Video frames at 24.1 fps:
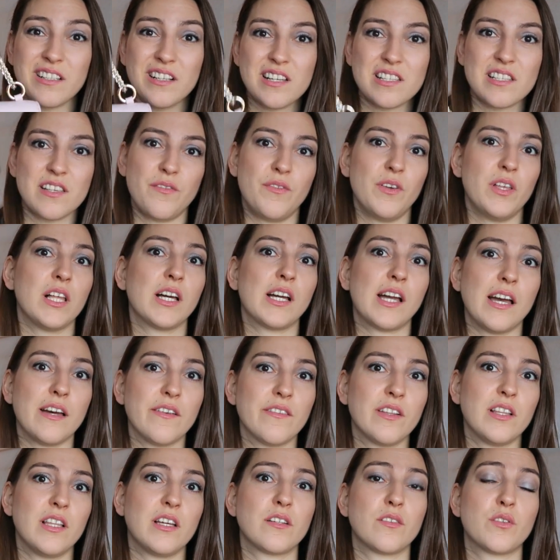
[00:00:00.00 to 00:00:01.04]
because I feel like I have
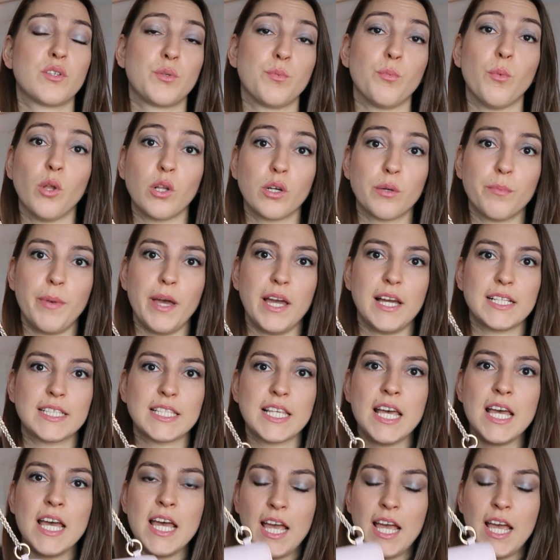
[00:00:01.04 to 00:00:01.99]
a lot of smaller bags,